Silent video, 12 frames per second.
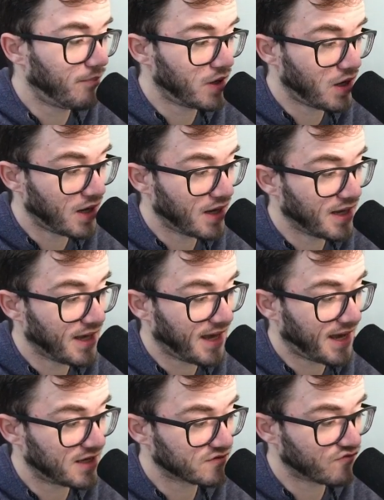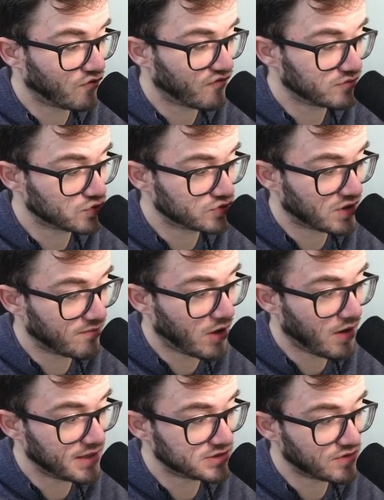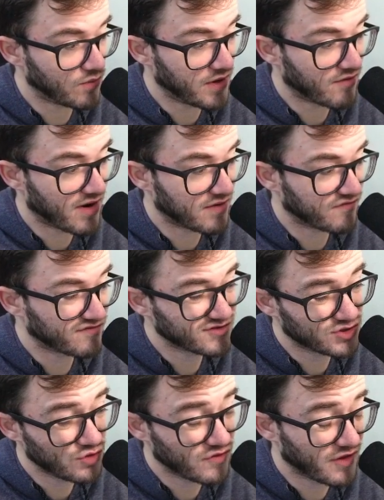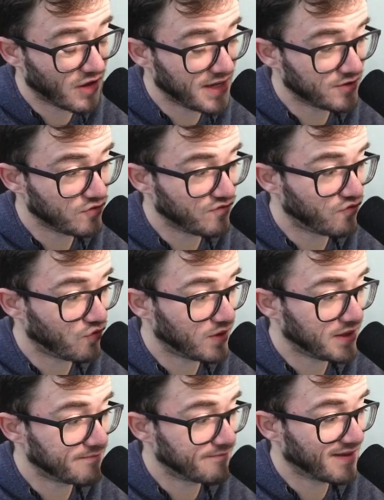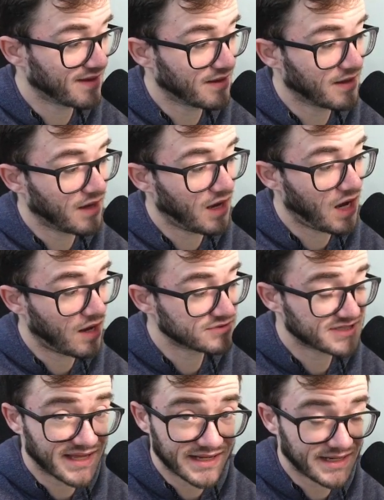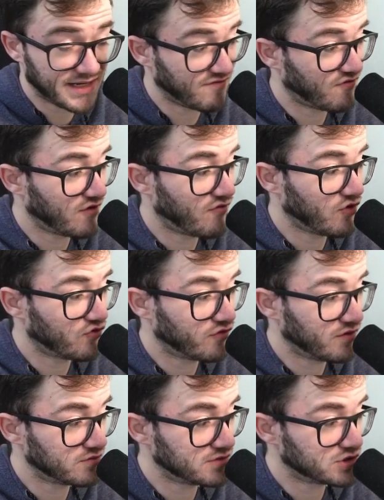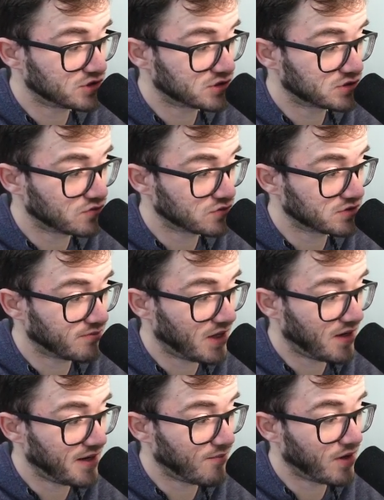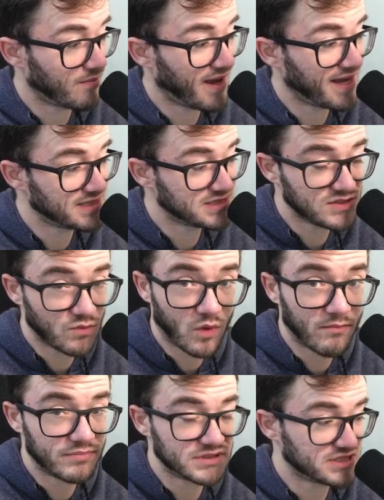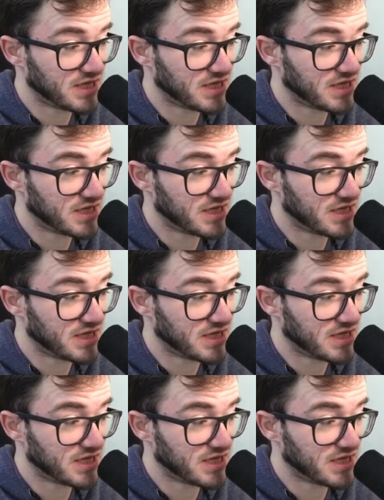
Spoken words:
But it has fallen from its all-time high. So it went around 230, 240, up to that nearly 500 that we just talked about, and it went up 81%.